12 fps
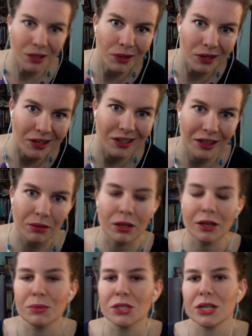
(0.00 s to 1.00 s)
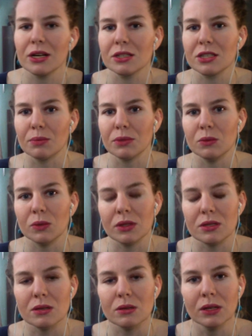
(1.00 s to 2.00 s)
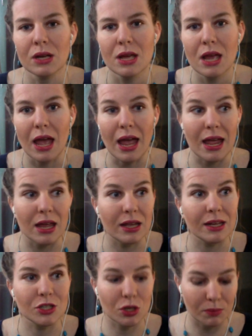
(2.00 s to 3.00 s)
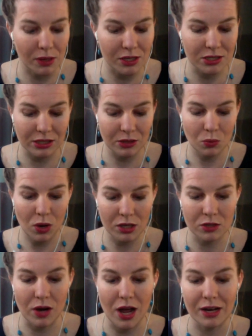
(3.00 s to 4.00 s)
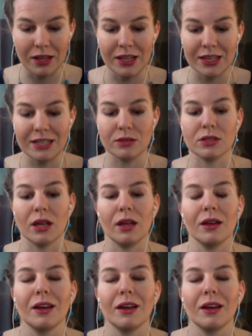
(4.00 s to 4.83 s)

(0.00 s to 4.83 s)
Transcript: here. Let me share something with you. And it tremendously walked around. And then he was like,